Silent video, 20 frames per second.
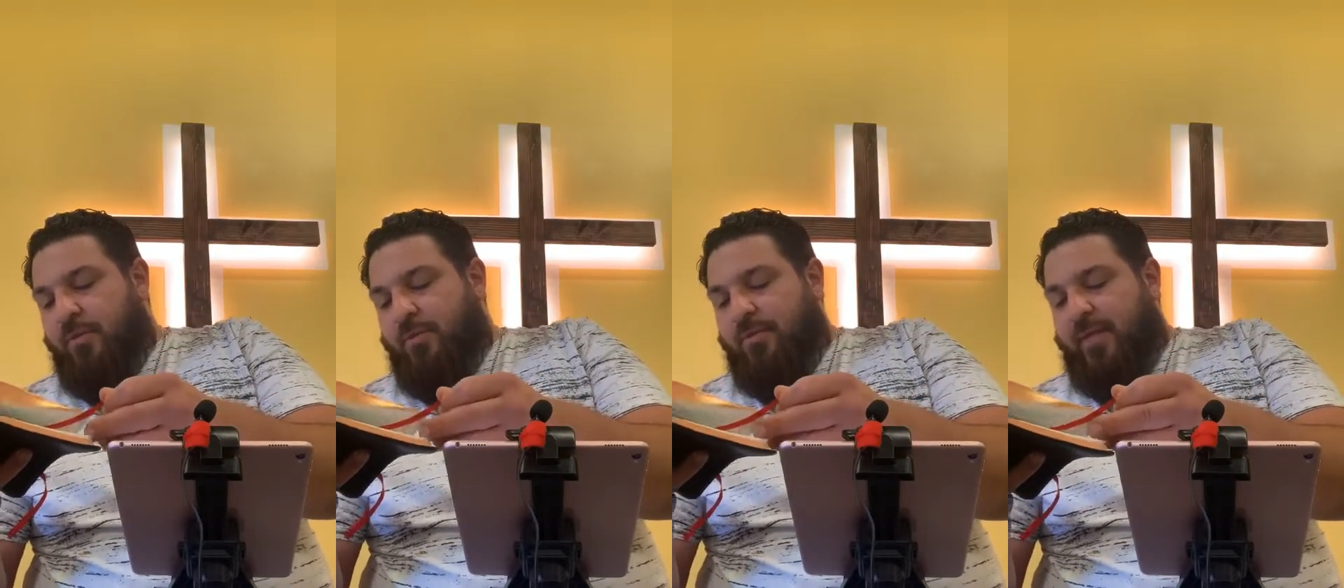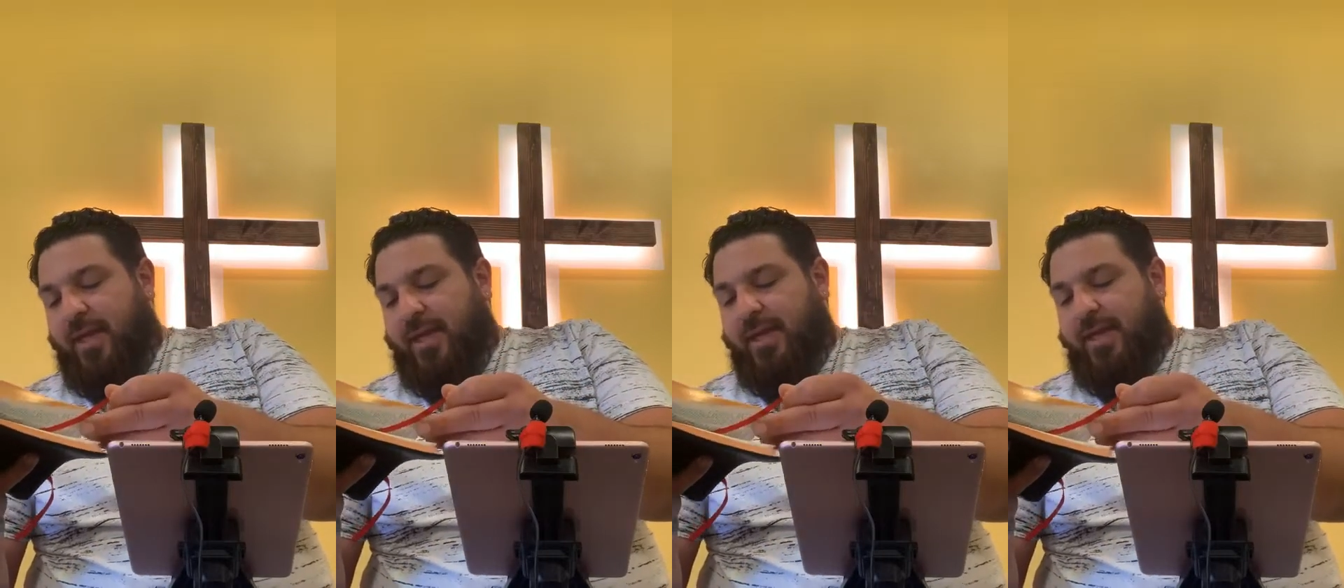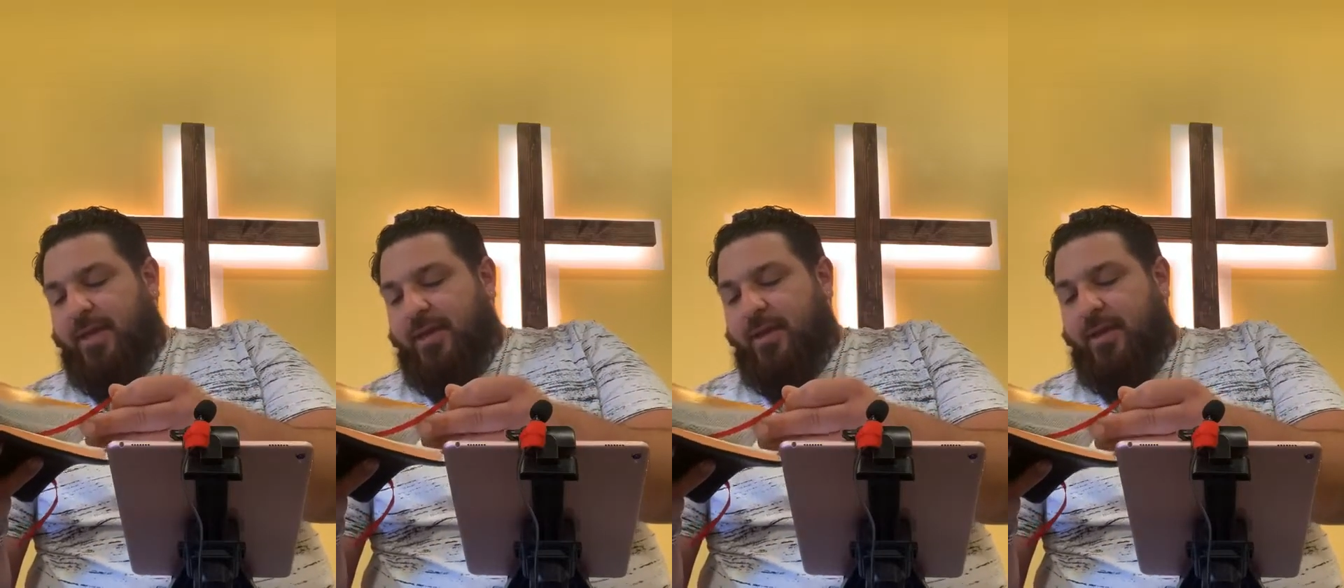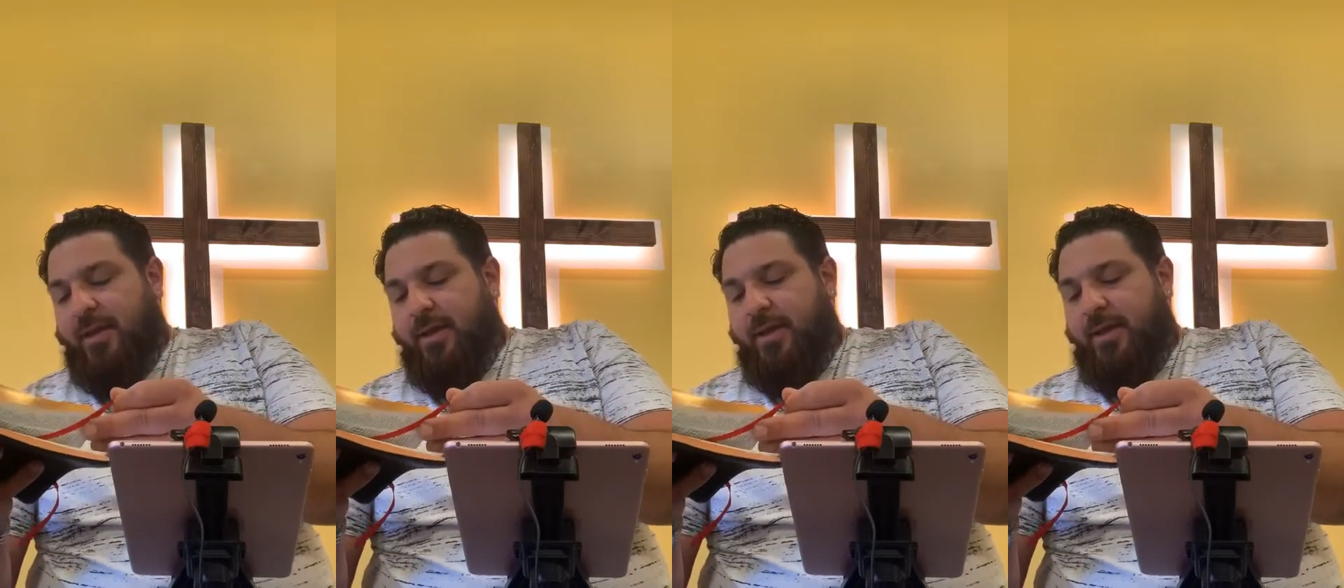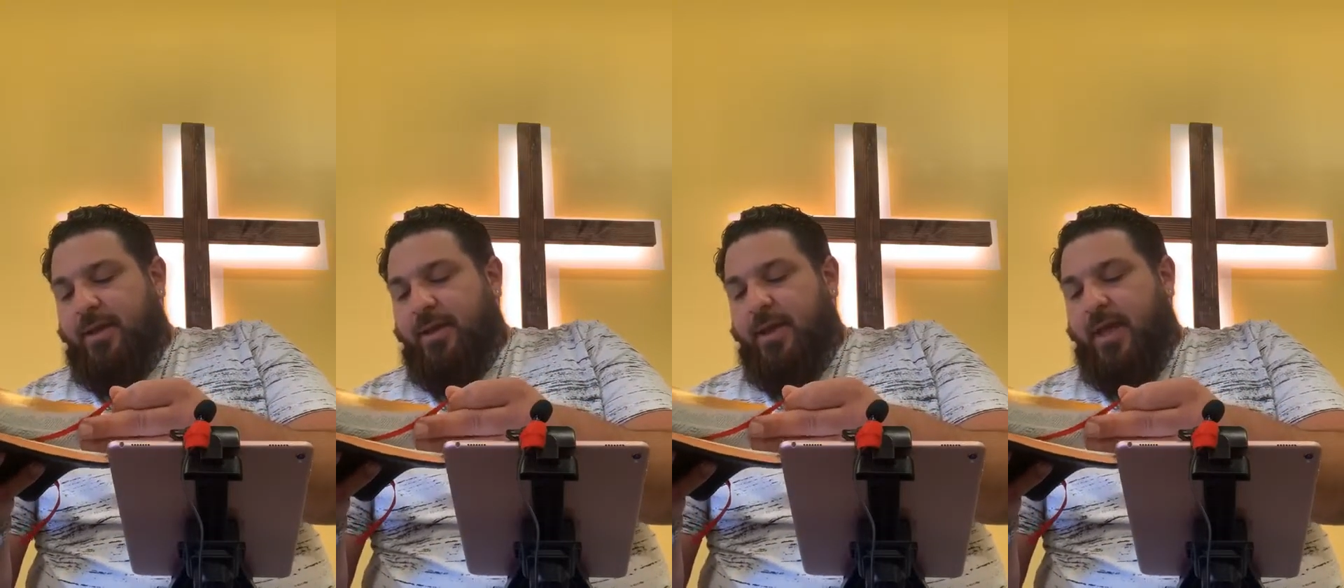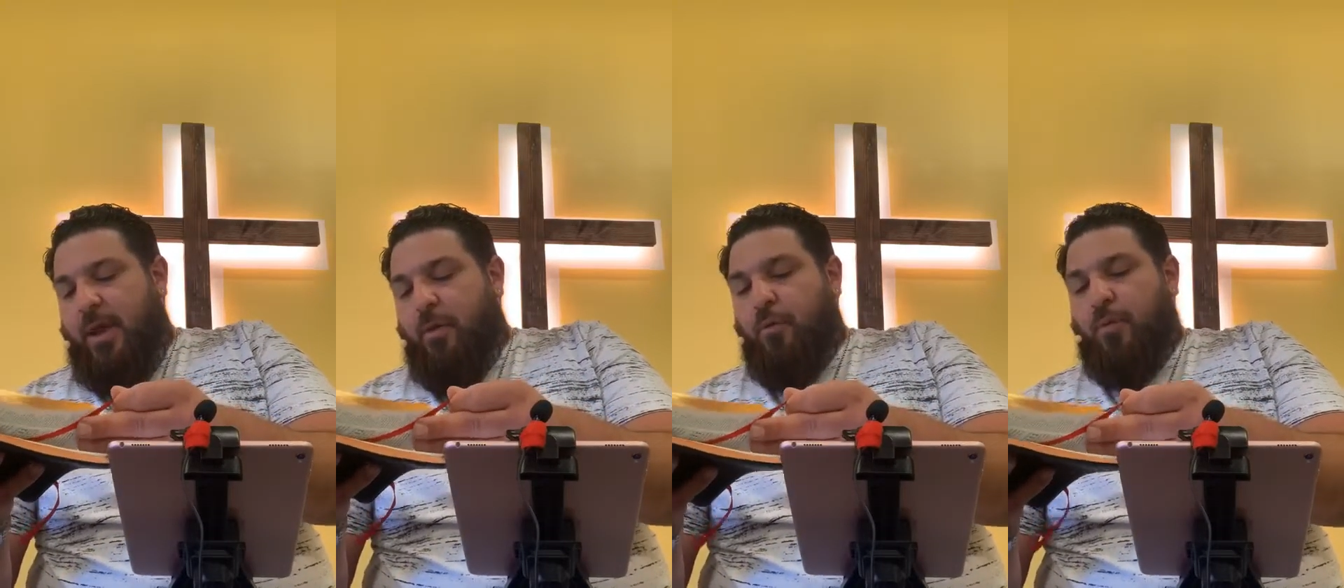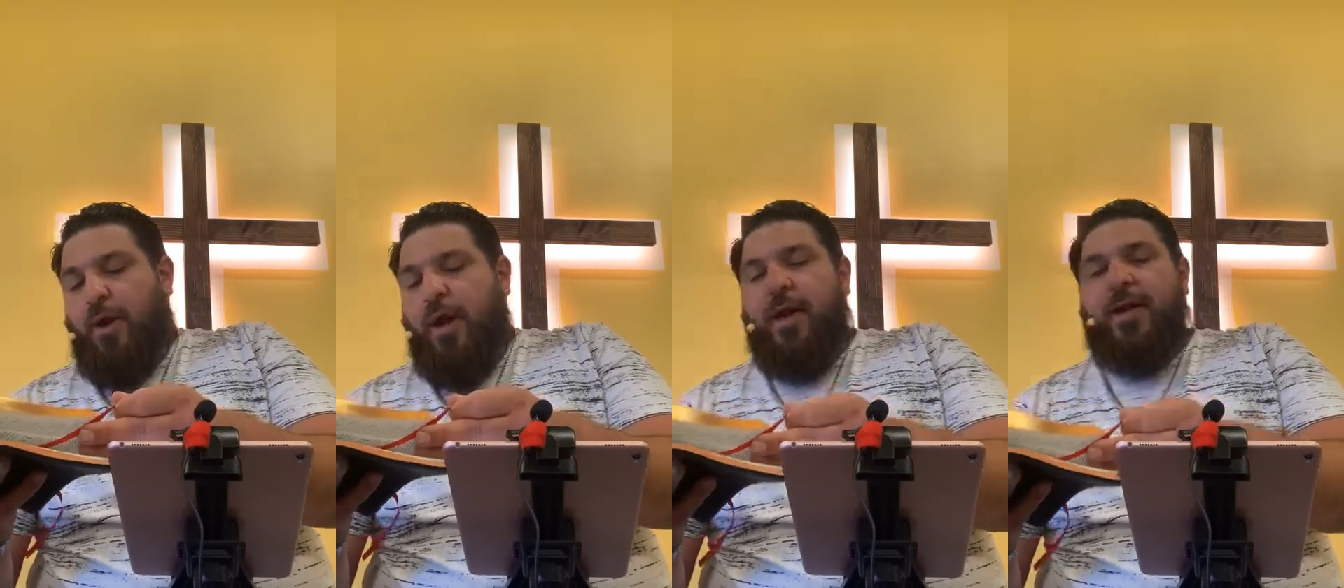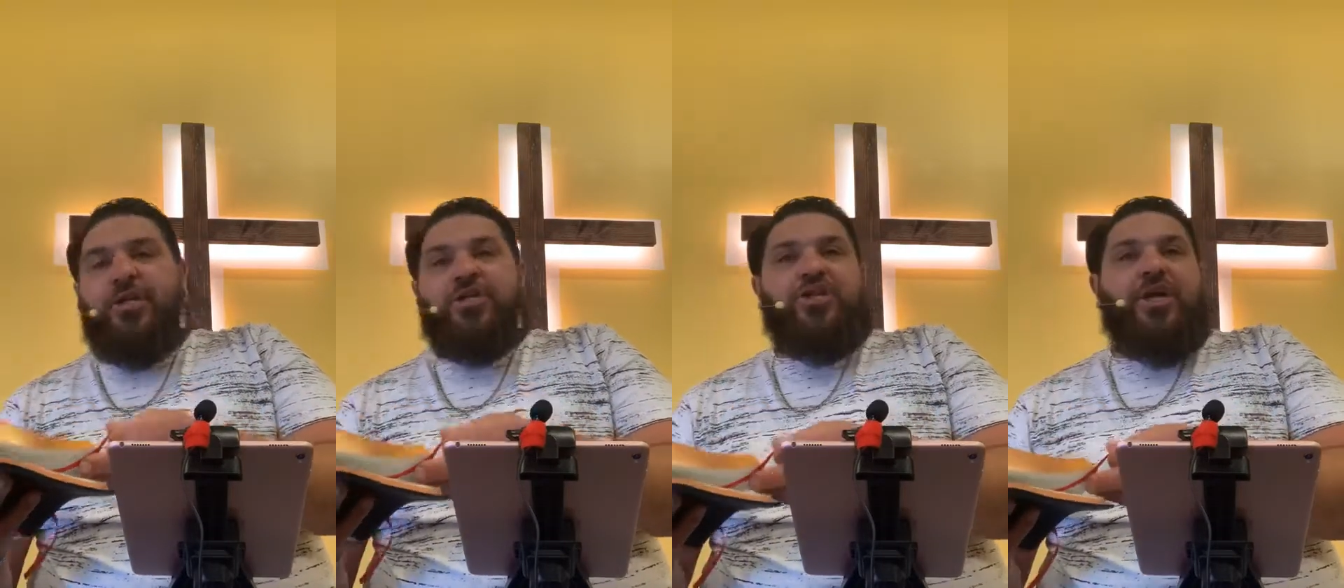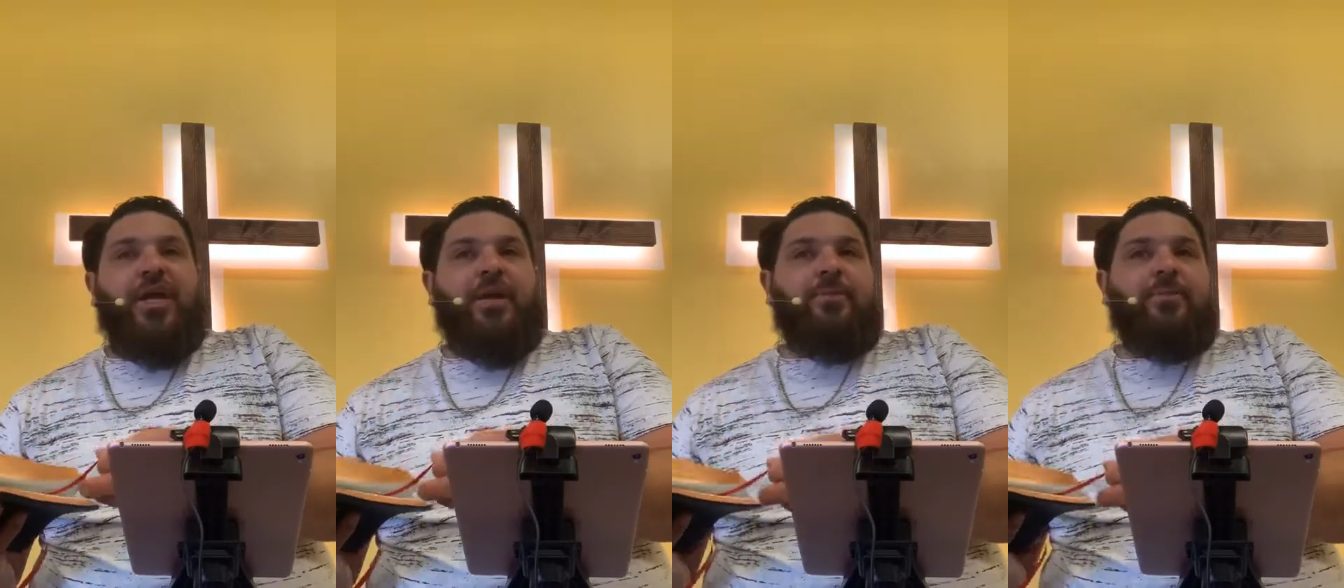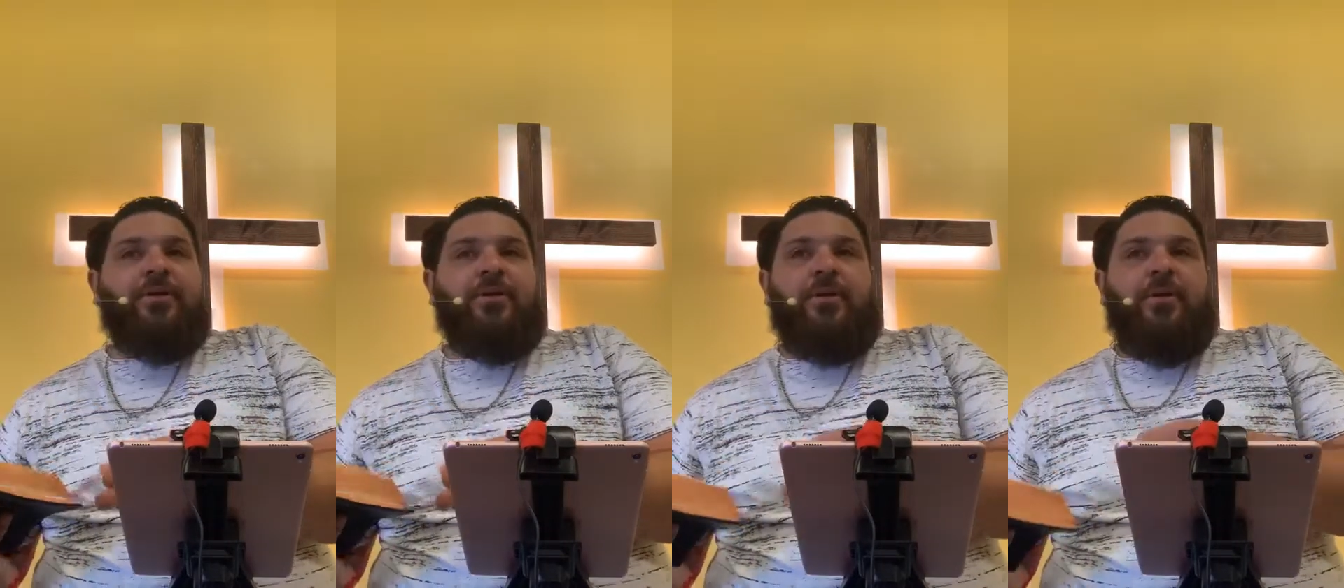naked and were not ashamed.